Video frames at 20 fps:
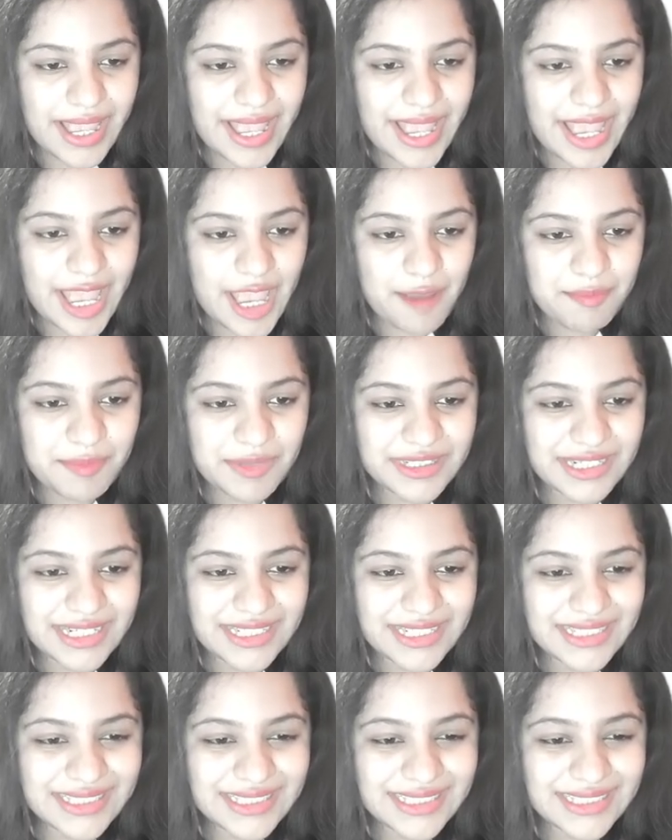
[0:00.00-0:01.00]

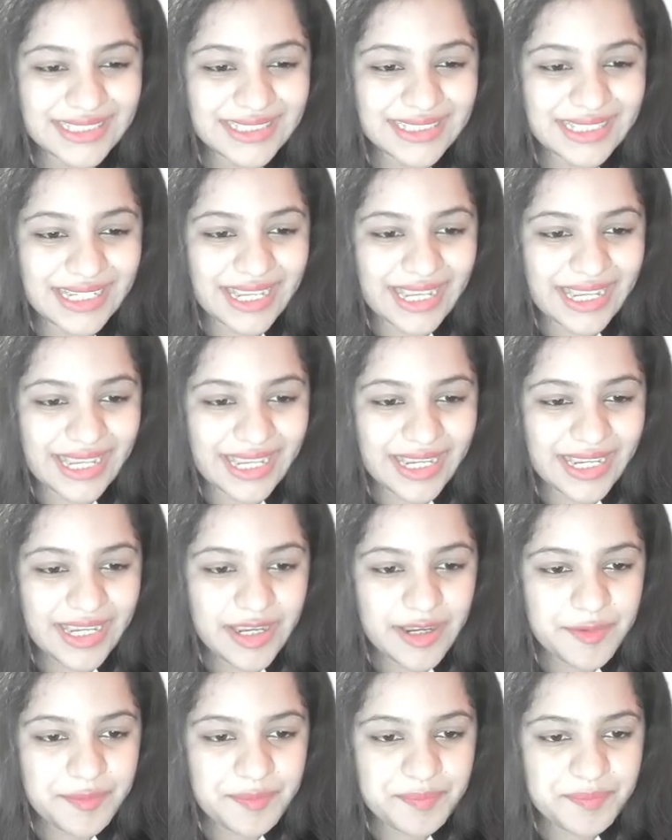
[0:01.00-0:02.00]
hepatitis A
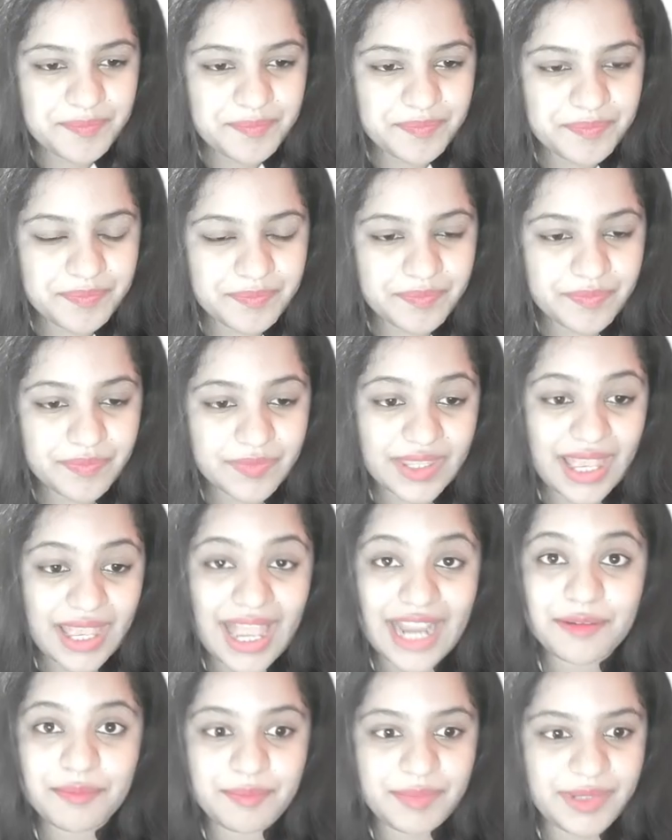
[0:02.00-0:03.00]

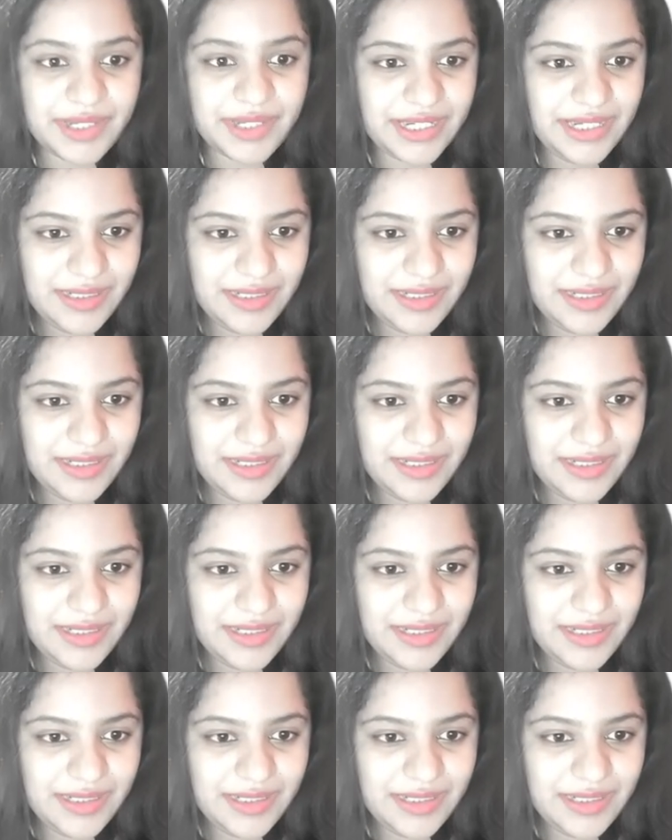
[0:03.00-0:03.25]
and B,